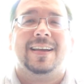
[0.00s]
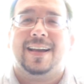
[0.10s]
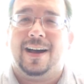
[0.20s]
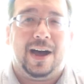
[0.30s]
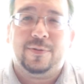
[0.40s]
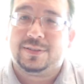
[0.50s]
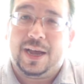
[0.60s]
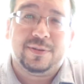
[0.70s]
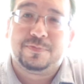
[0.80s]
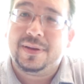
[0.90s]
I
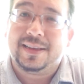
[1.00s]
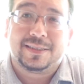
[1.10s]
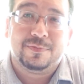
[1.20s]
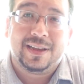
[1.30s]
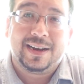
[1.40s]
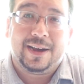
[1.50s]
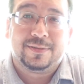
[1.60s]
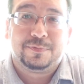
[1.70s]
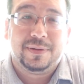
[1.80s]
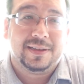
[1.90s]
was pissed, man. I
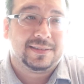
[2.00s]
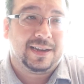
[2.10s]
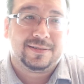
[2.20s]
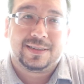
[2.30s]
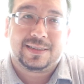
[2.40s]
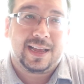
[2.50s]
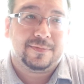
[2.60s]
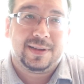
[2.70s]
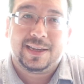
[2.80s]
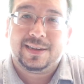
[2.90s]
was pissed. I was just
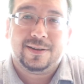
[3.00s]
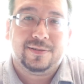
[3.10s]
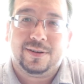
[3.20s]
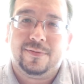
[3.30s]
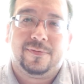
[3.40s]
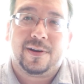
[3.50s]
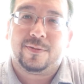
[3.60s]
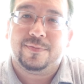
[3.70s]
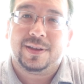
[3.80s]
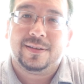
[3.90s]
like, man, don't
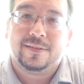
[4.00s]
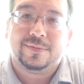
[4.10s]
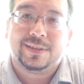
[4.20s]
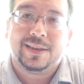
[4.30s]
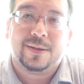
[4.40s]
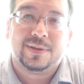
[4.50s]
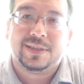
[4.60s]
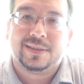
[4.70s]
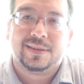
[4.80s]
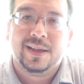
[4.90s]
fuck with me. You know what I'm saying? Let me
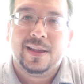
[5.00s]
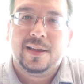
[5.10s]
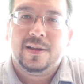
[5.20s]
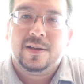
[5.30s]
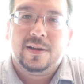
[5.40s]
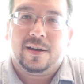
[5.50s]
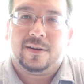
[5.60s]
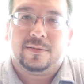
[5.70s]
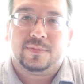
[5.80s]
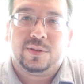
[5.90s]
just
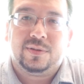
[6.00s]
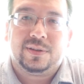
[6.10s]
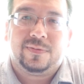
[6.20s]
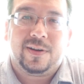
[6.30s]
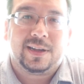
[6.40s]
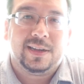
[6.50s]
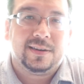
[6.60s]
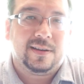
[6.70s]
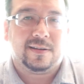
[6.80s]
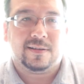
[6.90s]
do this
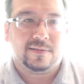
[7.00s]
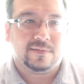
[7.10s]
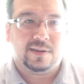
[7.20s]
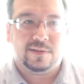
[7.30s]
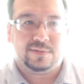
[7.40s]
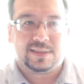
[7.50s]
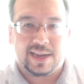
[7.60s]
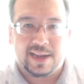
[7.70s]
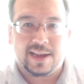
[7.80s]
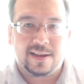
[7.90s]
fucking little
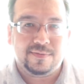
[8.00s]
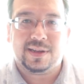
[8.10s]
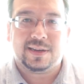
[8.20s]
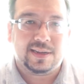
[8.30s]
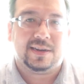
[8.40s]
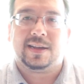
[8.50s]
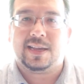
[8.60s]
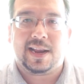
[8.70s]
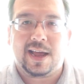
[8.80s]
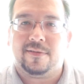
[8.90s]
time, and then I
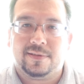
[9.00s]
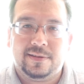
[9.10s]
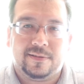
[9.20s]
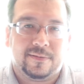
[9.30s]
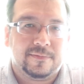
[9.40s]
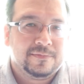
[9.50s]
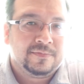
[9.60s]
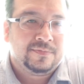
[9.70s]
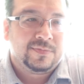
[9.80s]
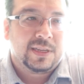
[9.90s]
get out, you know.
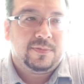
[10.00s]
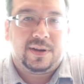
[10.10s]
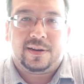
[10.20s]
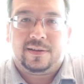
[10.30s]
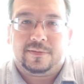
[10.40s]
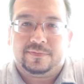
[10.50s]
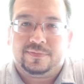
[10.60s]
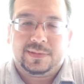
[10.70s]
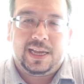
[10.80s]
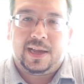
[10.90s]
But
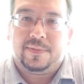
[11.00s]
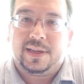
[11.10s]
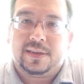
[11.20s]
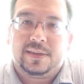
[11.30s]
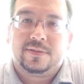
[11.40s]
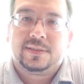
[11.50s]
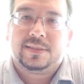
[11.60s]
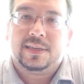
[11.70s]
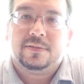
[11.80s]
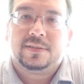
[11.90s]
yeah, man, it
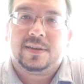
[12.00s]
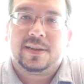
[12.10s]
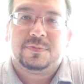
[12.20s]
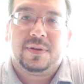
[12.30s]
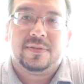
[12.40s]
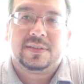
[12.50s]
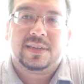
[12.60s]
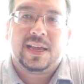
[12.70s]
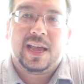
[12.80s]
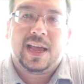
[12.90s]
was an experience
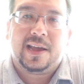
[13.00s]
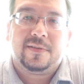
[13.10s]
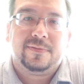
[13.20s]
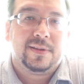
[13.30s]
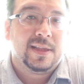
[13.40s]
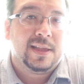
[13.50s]
and a half.